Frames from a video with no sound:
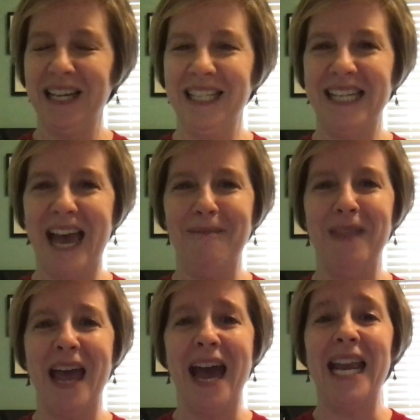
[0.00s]
adapt
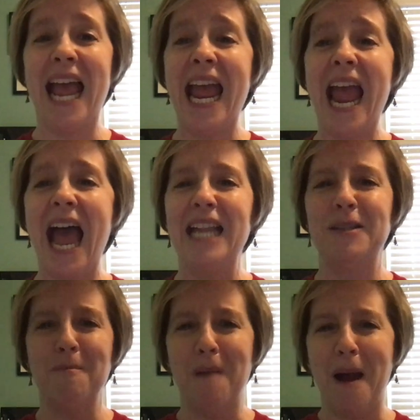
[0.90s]
that.
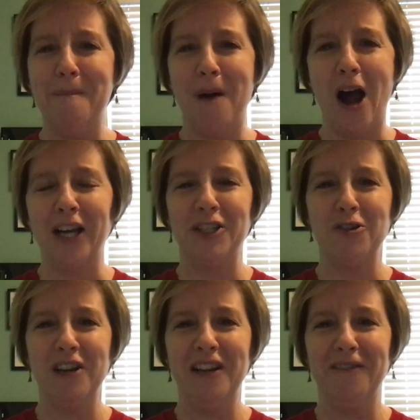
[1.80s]
And my mock
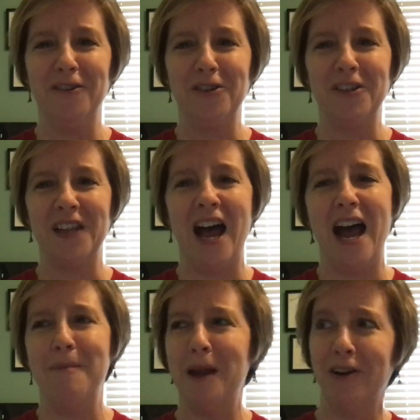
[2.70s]
Treaty of
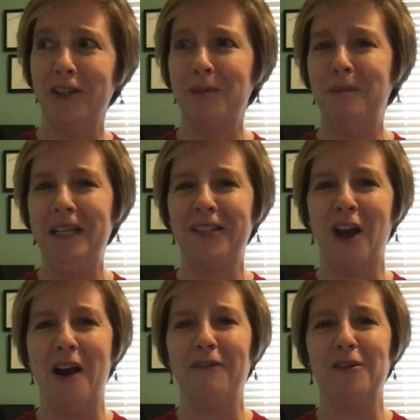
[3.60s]
Versailles Paris Peace
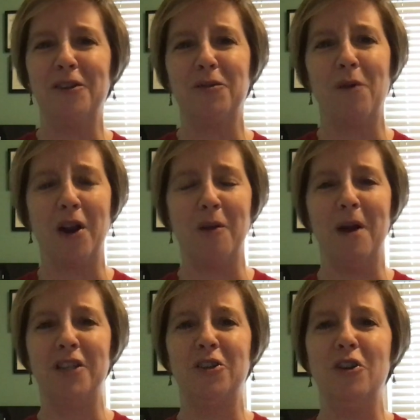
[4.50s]
Conference, where
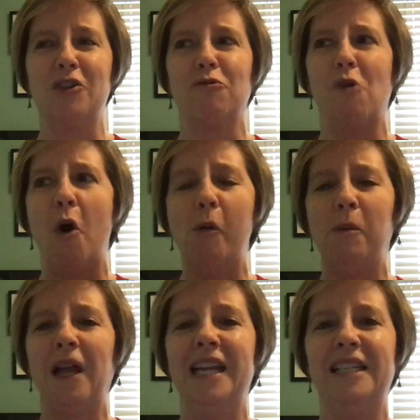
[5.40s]
my students role
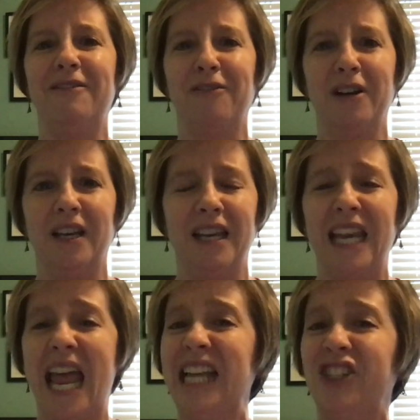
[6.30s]
play different
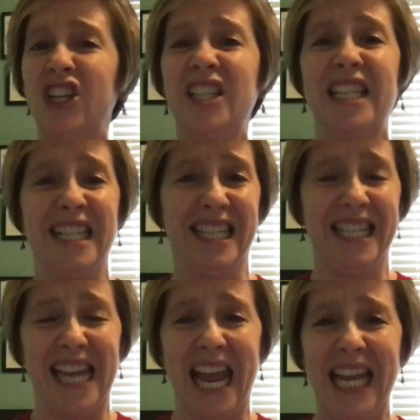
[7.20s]
nations and
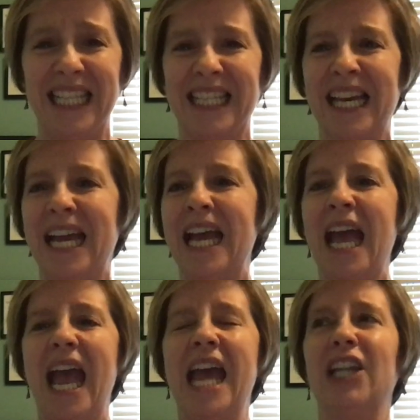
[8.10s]
states
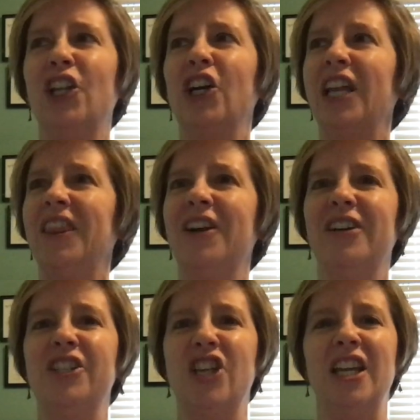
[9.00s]
and look at their
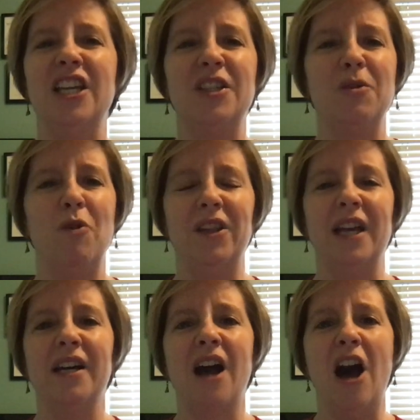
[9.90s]
agendas and what they
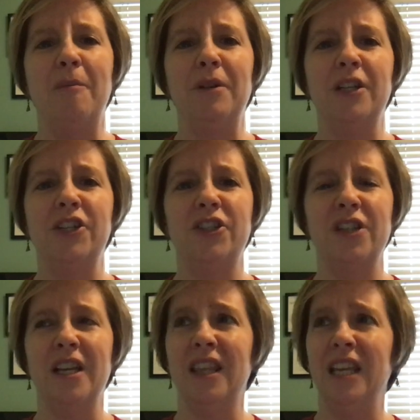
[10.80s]
accomplished
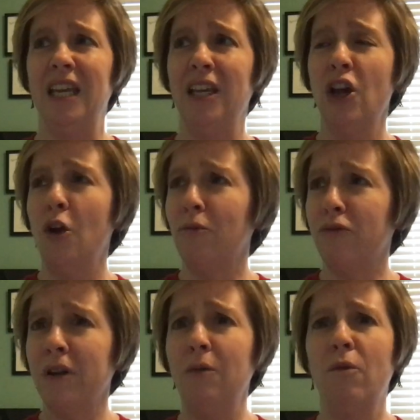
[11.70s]
in the
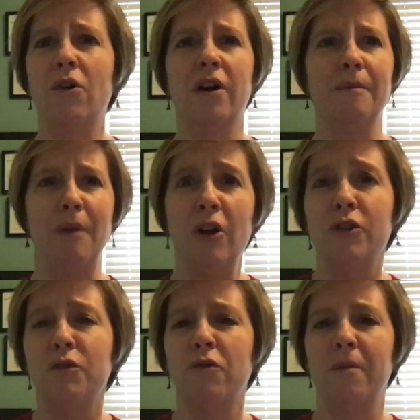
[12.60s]
pre-war and
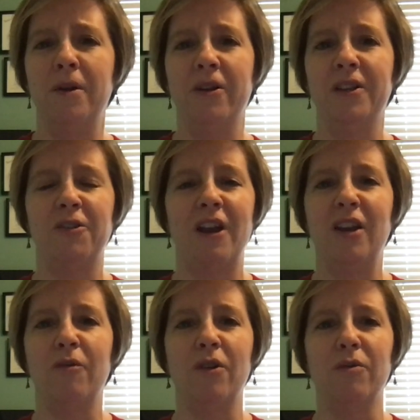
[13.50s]
post-war period
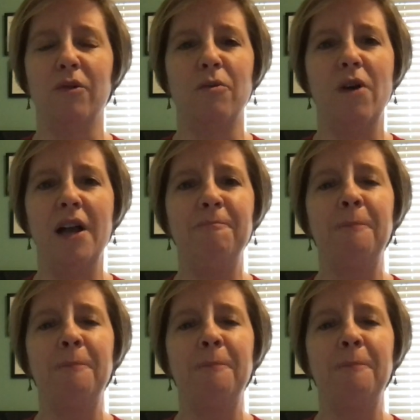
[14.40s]
surrounding World War I.